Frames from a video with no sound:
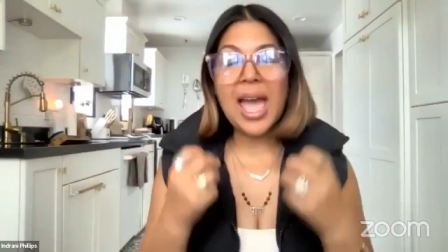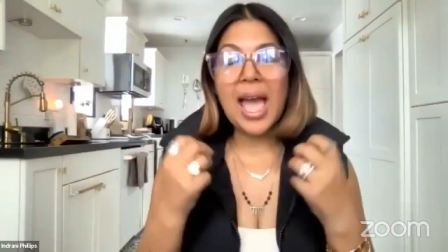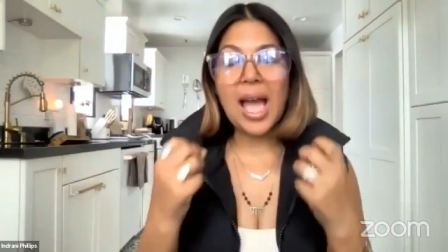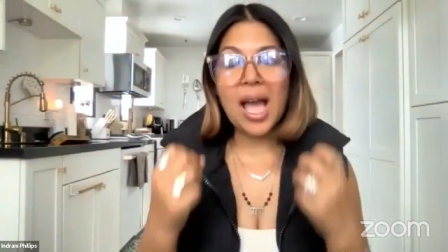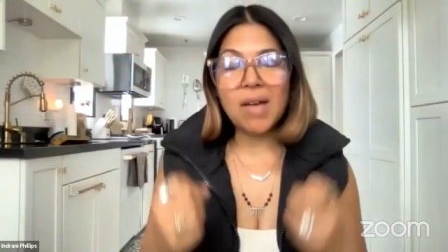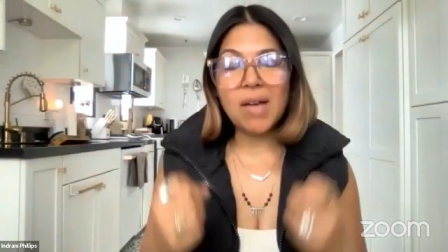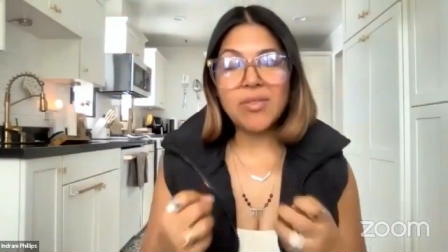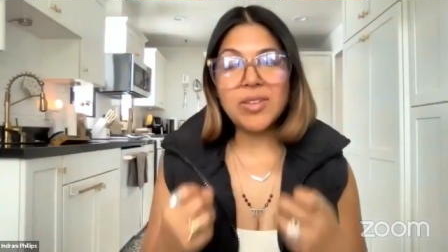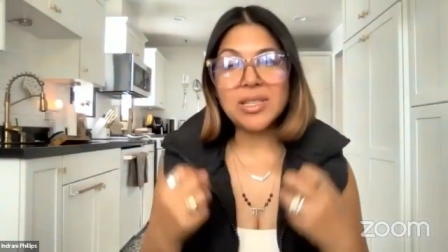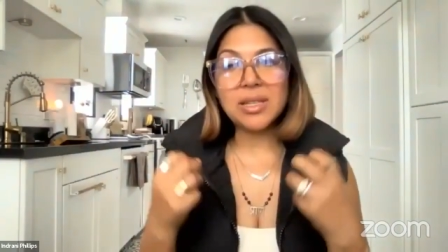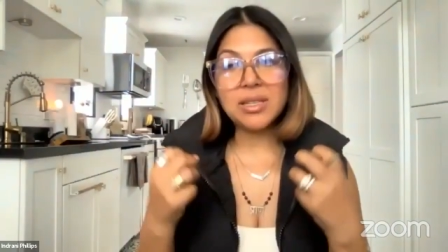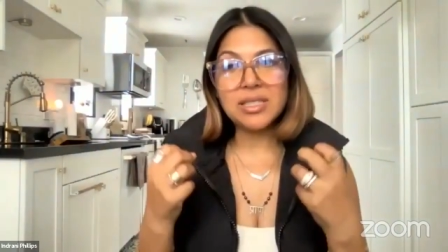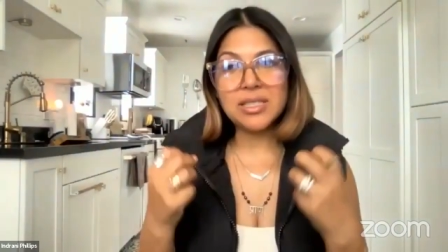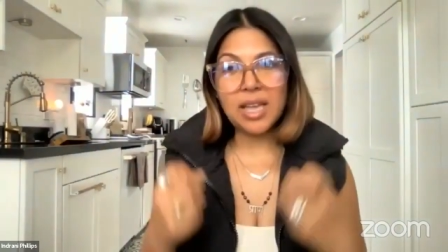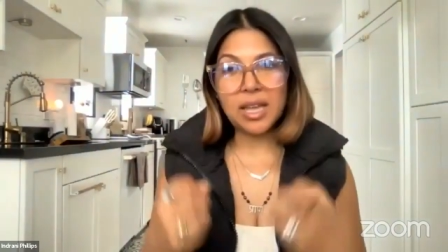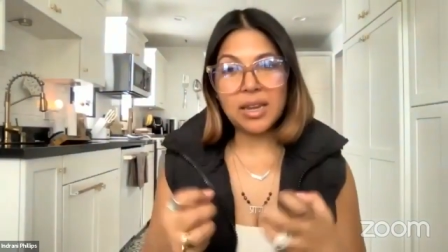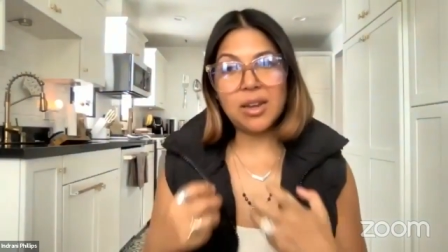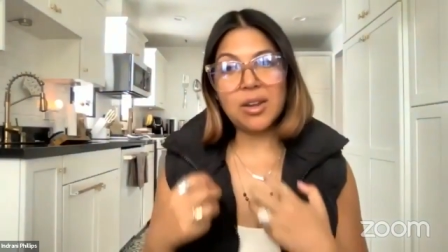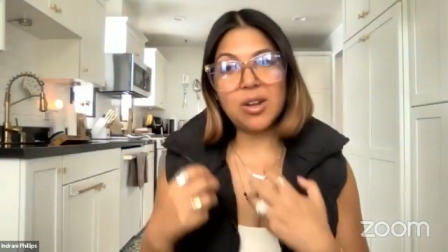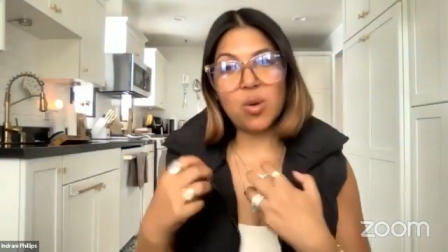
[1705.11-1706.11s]
have it
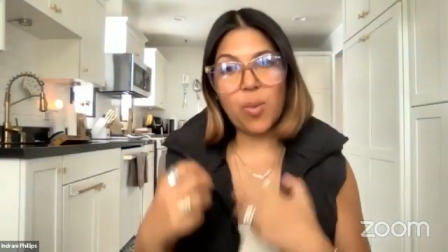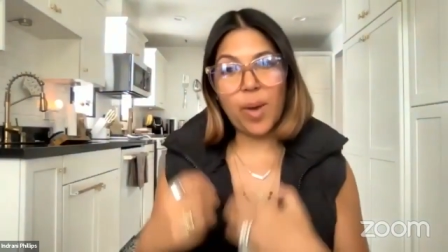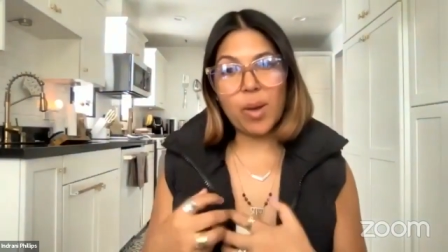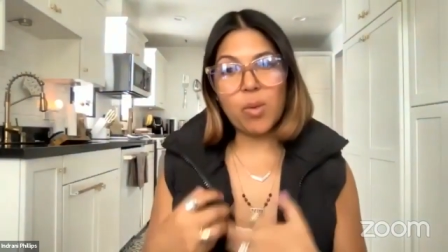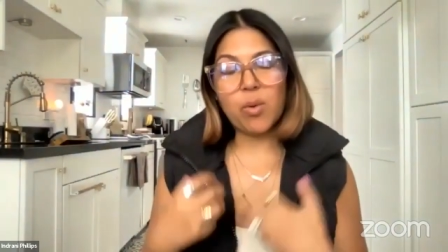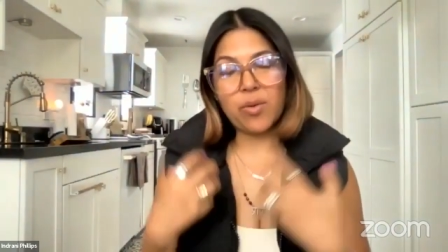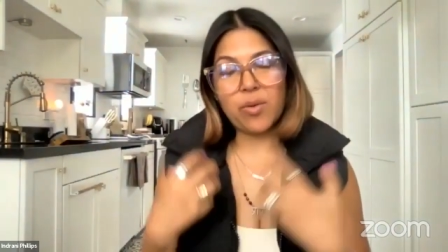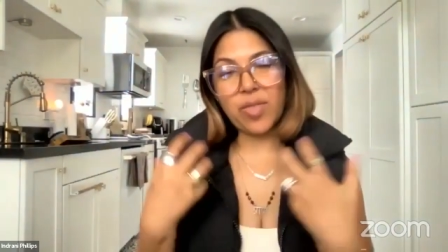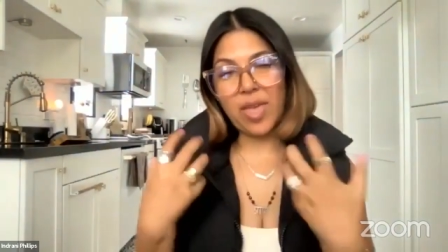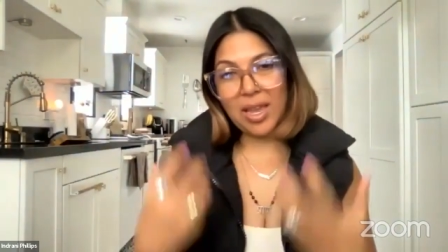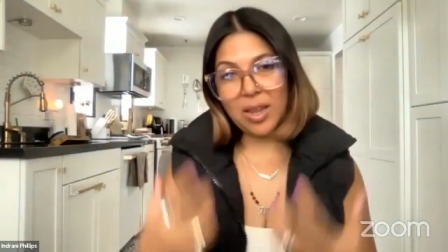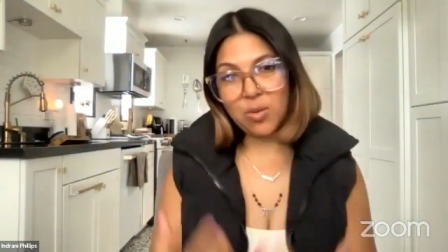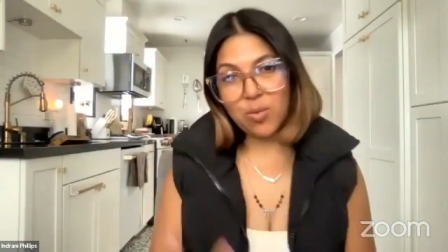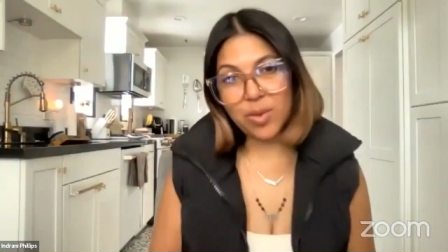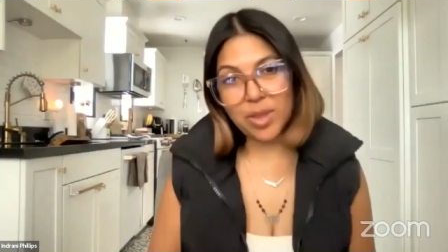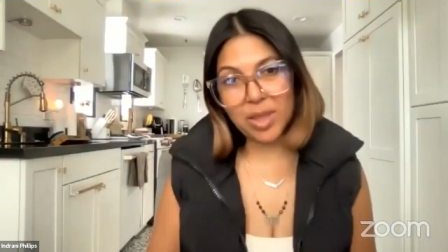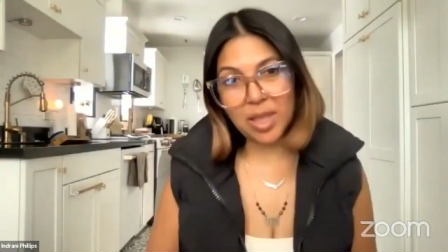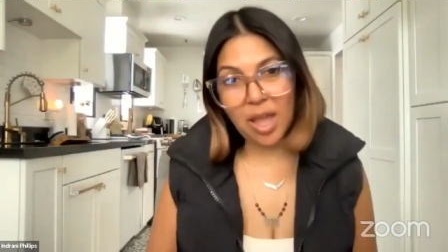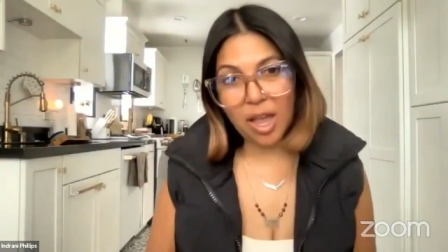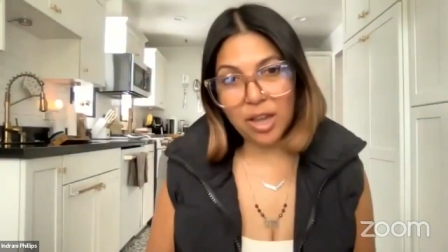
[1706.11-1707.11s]
said in a way where they can
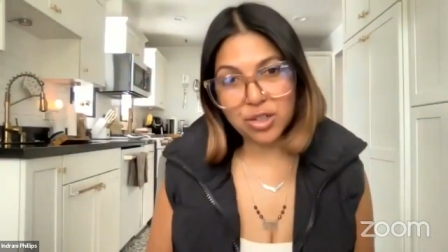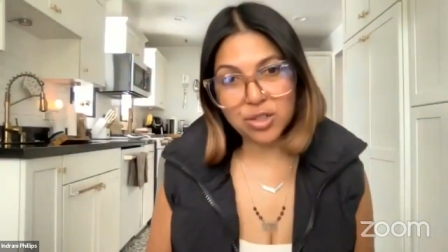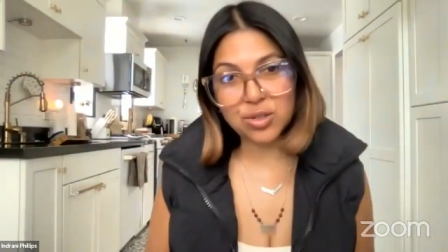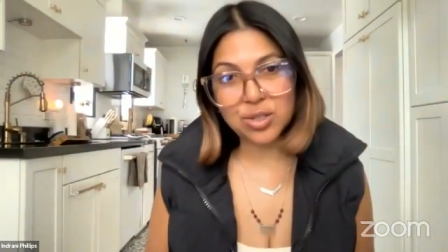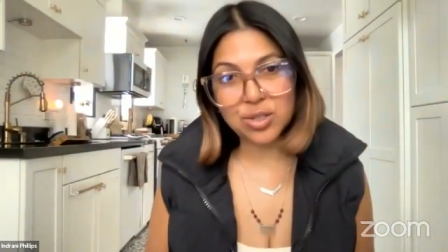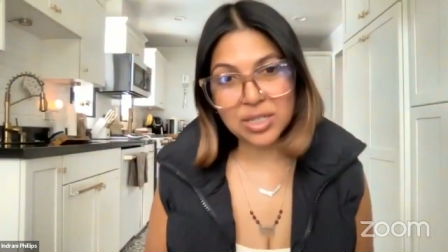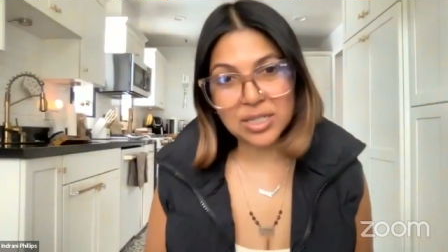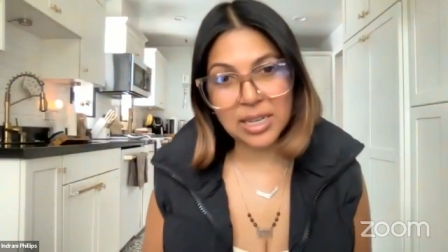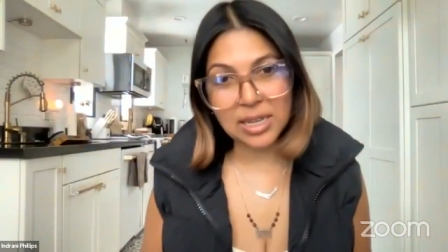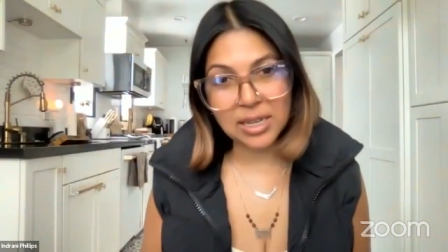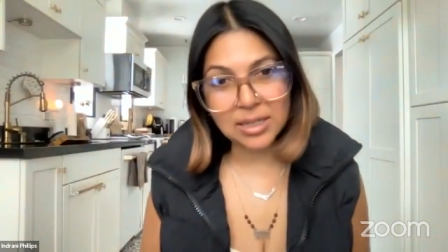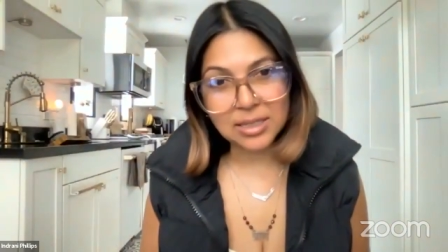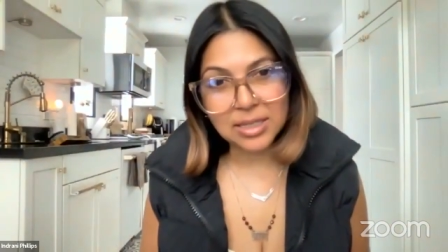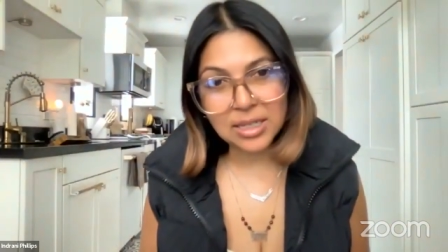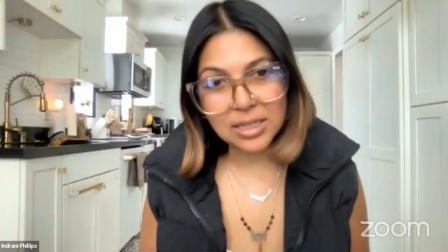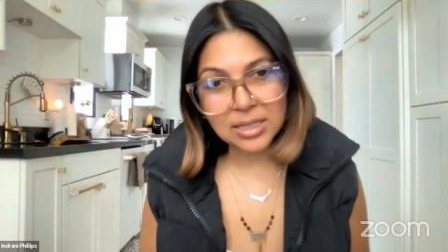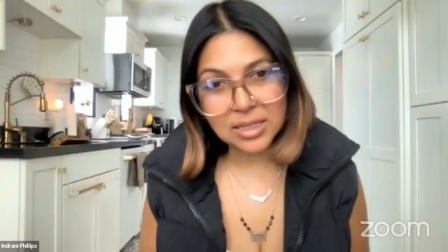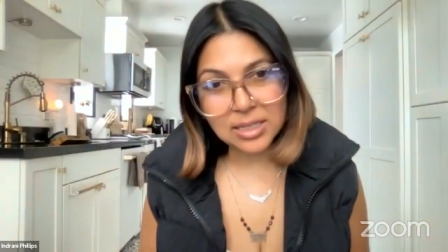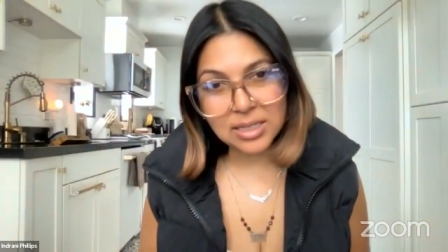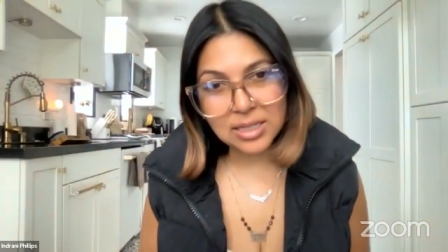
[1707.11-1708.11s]
really understand
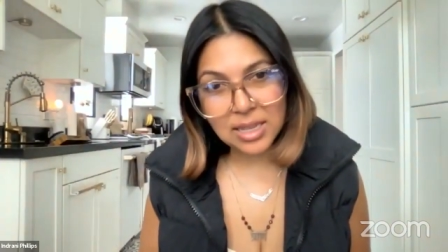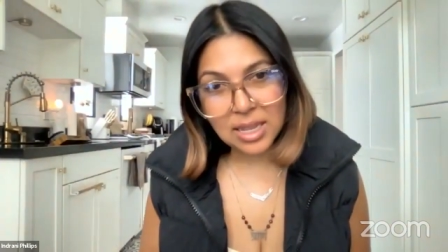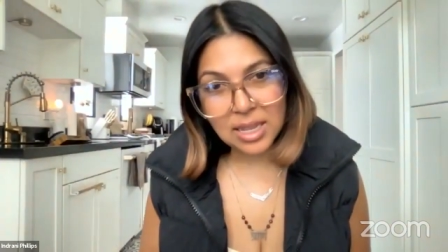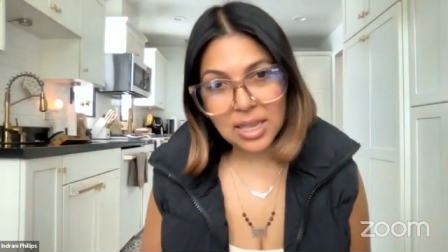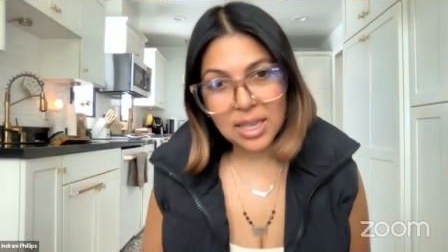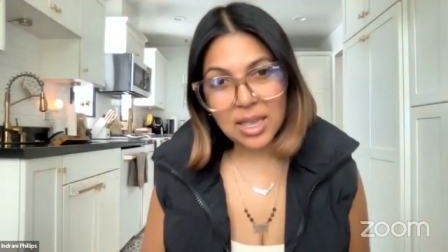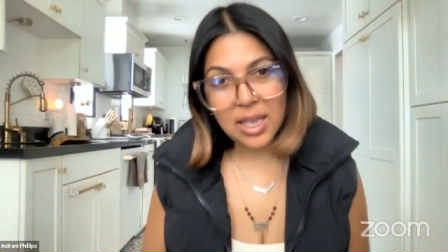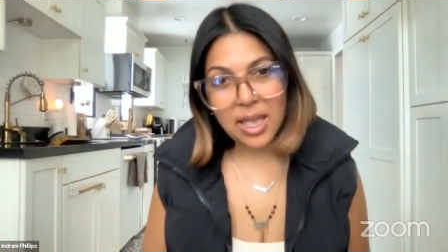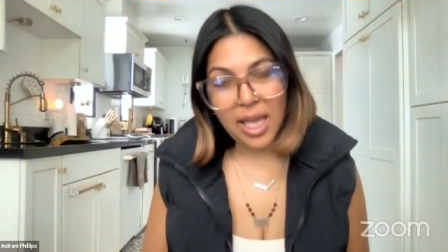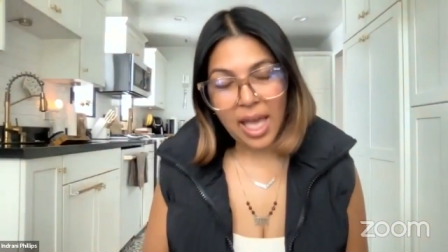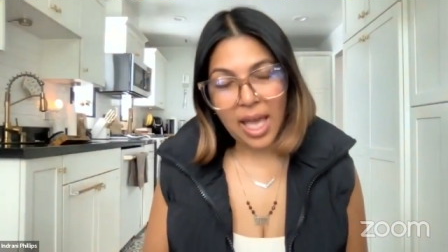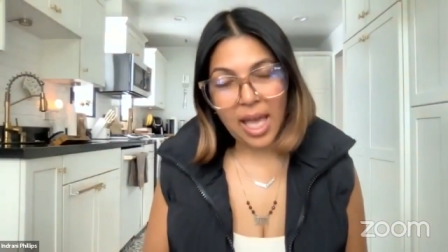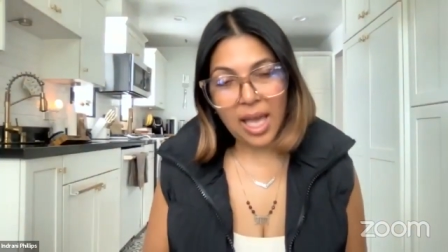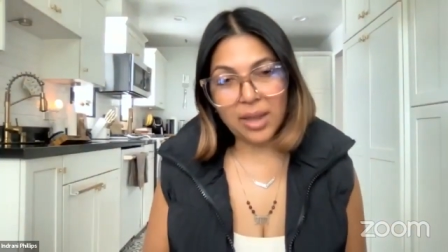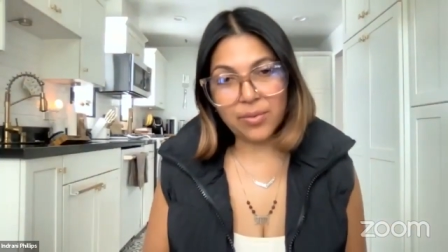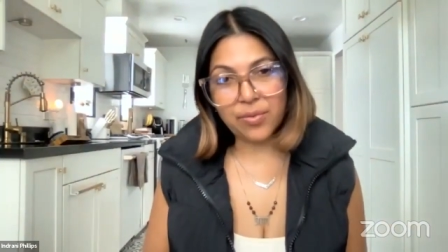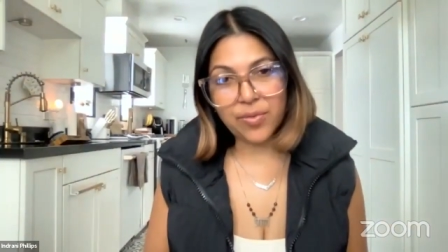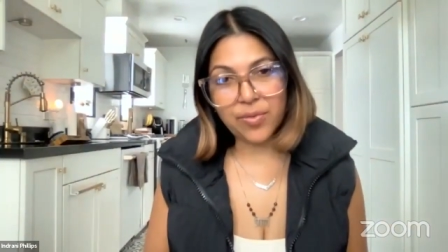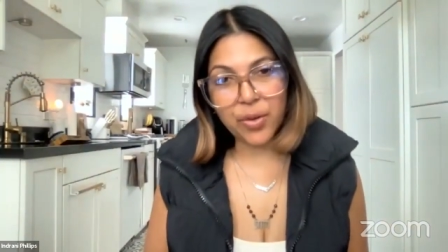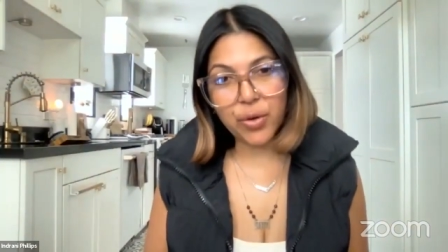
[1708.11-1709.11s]
it
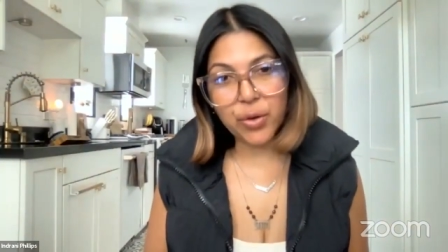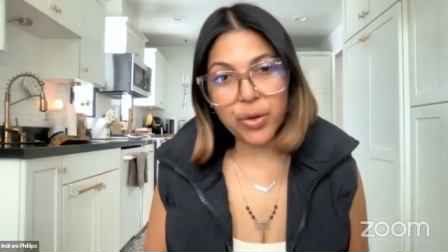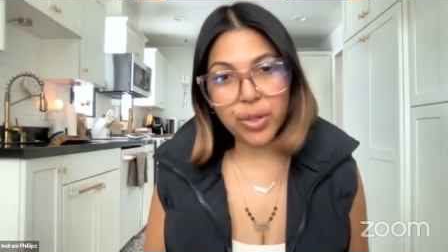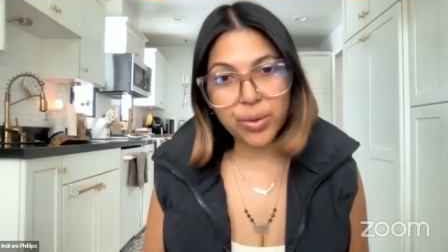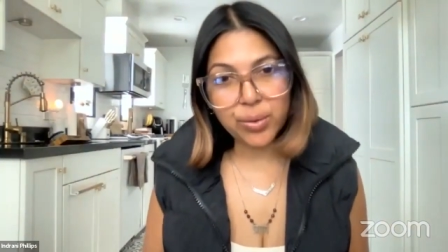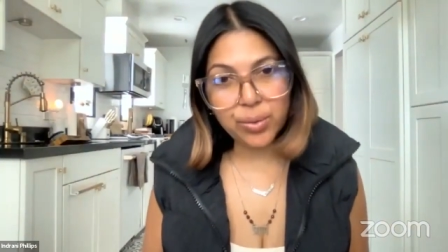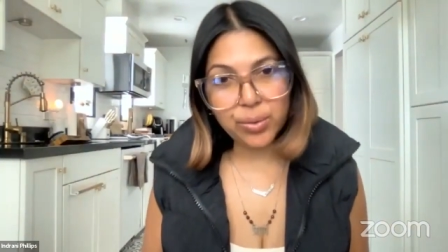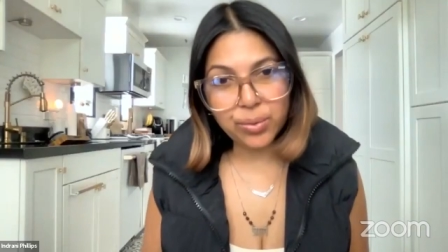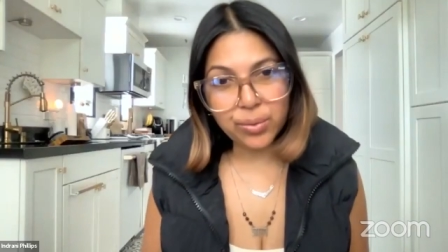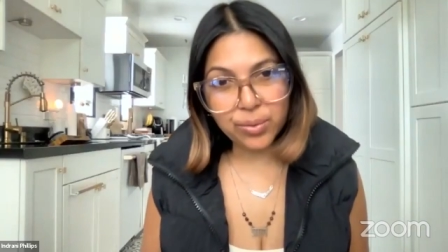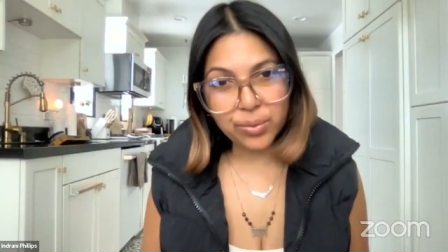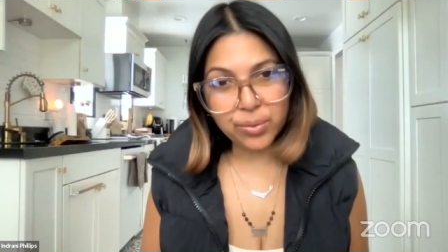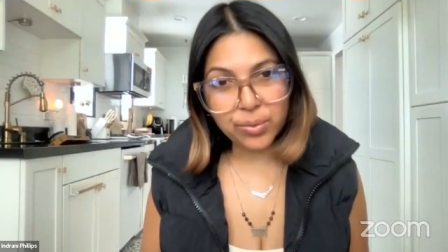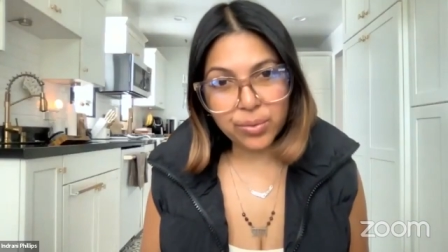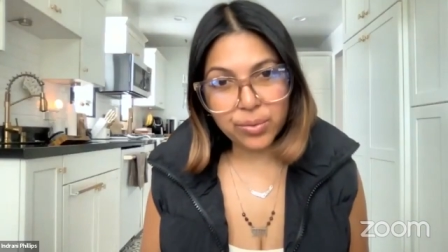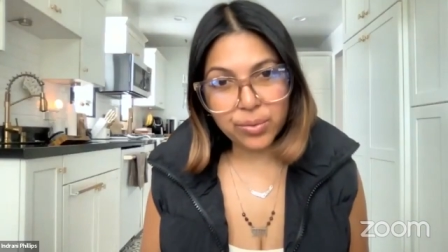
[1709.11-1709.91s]
and feel you